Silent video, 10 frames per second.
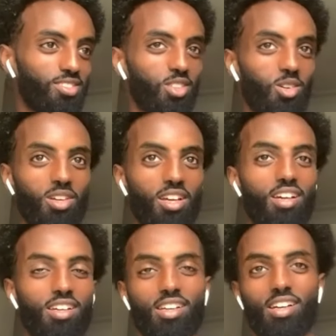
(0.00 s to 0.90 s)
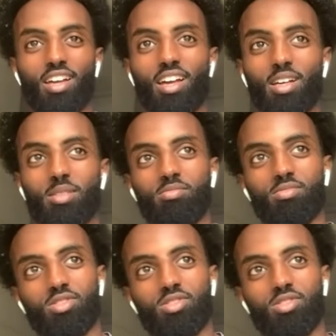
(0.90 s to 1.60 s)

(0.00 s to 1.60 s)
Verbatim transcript: So yeah. Um.